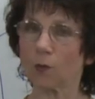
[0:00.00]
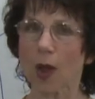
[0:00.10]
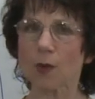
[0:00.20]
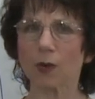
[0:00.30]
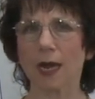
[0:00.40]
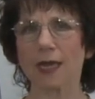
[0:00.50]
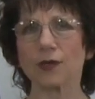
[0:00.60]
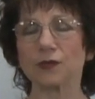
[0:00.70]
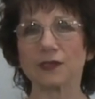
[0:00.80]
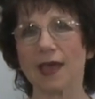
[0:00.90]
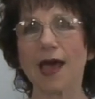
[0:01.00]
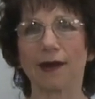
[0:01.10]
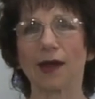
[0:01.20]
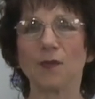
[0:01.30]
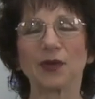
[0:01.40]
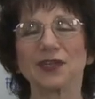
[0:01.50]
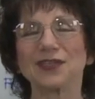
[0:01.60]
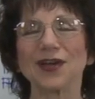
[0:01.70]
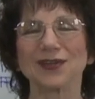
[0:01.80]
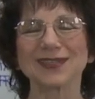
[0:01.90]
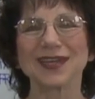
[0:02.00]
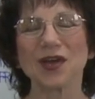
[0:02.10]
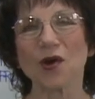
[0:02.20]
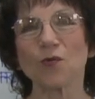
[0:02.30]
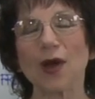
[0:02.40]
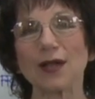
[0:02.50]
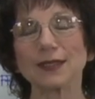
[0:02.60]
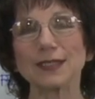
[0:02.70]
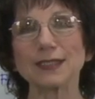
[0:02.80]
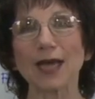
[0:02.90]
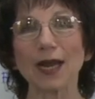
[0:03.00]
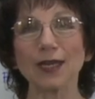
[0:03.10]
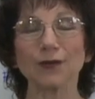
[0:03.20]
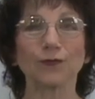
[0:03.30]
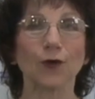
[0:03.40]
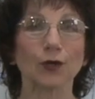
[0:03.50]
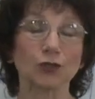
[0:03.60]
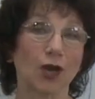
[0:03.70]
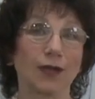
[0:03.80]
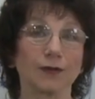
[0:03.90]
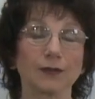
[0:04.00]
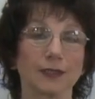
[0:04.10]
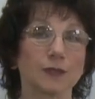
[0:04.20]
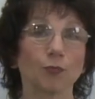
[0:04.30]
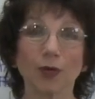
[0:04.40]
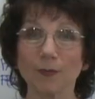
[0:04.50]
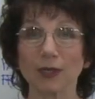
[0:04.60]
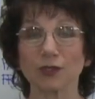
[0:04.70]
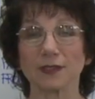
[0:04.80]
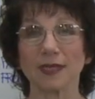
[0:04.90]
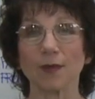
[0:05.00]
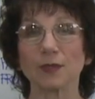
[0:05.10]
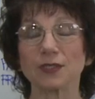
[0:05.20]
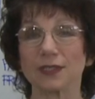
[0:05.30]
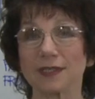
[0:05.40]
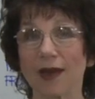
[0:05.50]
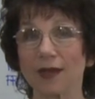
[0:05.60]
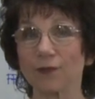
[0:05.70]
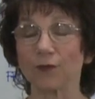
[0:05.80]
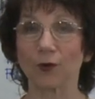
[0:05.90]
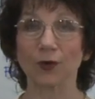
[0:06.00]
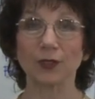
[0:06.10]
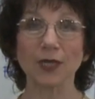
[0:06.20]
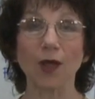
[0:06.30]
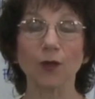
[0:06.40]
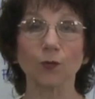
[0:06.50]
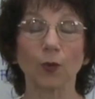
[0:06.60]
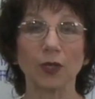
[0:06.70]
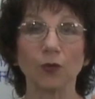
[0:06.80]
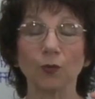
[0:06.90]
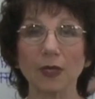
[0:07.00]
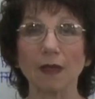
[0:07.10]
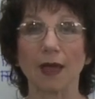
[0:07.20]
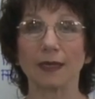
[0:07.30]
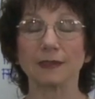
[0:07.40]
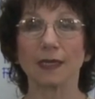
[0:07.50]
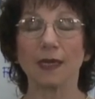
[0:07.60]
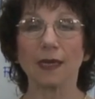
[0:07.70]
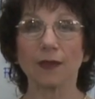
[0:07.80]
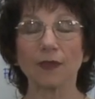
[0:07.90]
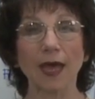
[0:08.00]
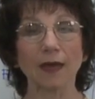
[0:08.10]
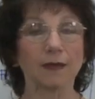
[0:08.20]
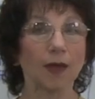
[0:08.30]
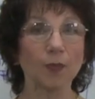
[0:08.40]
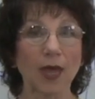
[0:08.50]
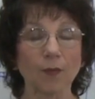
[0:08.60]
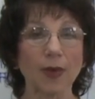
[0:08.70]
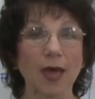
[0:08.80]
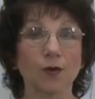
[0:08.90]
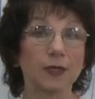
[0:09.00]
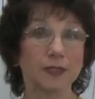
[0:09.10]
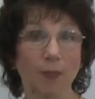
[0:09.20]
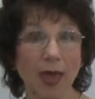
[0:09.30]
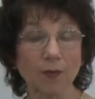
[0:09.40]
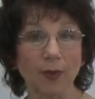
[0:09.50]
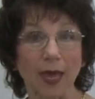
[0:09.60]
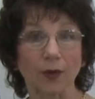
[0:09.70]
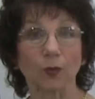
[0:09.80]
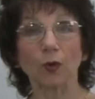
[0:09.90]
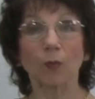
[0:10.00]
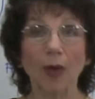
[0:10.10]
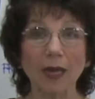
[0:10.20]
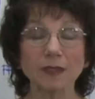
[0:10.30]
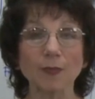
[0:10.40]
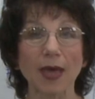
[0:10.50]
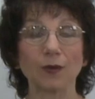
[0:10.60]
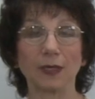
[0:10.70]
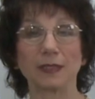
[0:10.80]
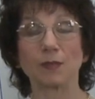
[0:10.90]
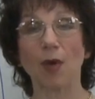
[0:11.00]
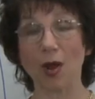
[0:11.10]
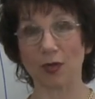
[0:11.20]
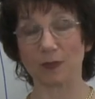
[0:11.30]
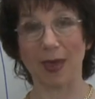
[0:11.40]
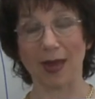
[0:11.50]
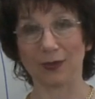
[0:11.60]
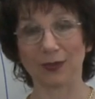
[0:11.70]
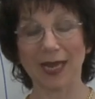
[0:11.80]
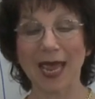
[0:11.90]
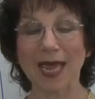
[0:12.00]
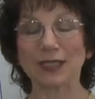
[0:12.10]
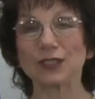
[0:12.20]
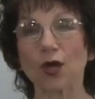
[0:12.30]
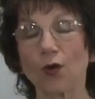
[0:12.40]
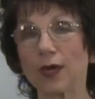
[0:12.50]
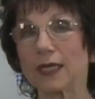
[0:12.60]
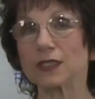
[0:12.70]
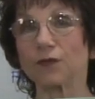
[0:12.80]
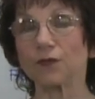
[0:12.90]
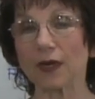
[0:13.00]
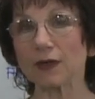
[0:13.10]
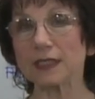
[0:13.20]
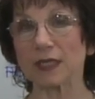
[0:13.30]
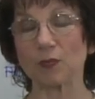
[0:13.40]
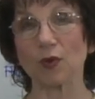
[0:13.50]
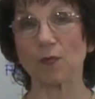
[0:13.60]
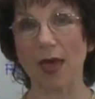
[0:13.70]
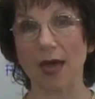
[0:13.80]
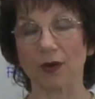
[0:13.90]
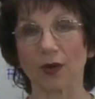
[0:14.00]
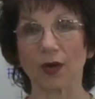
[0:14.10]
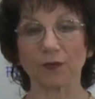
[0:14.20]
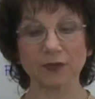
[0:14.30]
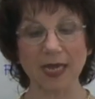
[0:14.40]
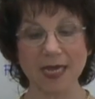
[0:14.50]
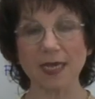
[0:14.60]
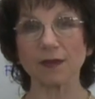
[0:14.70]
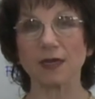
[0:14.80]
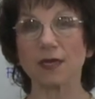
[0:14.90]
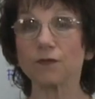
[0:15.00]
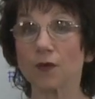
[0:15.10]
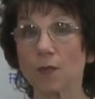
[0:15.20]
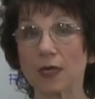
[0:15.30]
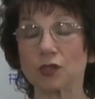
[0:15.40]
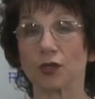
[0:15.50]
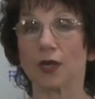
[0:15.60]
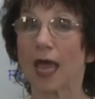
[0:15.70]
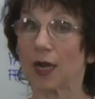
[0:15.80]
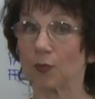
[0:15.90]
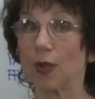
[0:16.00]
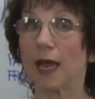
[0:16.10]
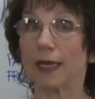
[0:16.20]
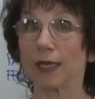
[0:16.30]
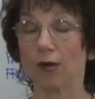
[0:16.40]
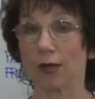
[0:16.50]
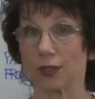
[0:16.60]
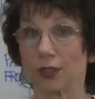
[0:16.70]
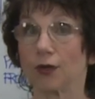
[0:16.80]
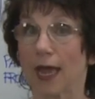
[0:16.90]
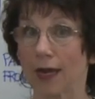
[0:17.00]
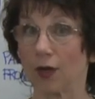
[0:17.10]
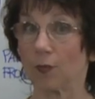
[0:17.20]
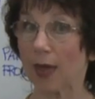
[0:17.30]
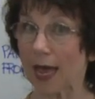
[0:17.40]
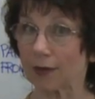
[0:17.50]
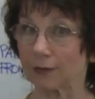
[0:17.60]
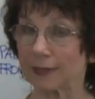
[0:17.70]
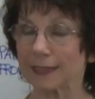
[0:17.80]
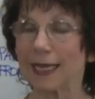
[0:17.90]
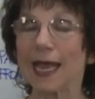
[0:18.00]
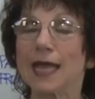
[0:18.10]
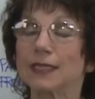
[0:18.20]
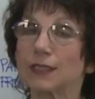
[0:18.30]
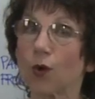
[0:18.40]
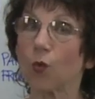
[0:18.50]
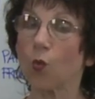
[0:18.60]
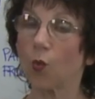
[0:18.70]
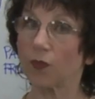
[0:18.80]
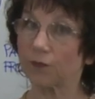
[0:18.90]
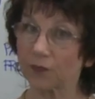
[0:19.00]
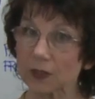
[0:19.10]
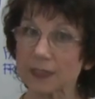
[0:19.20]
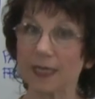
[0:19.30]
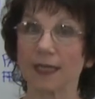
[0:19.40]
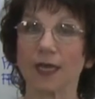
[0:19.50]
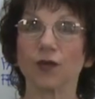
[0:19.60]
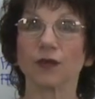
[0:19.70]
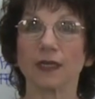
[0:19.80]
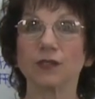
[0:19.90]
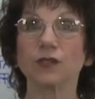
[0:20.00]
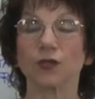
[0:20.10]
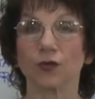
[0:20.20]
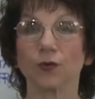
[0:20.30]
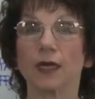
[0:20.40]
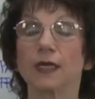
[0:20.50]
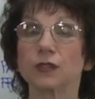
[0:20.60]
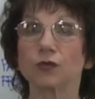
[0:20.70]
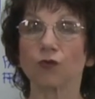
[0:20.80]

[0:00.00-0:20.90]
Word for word: Why would I use that? I'm an adult. Well, designing for a child is pretty much the same as designing for an adult when you realize that a pant pattern is a pant pattern or a bodice pattern is a bodice pattern. So it's a very simple matter matter of taking the information and applying it onto your adult patterns. So the first thing that you need to do is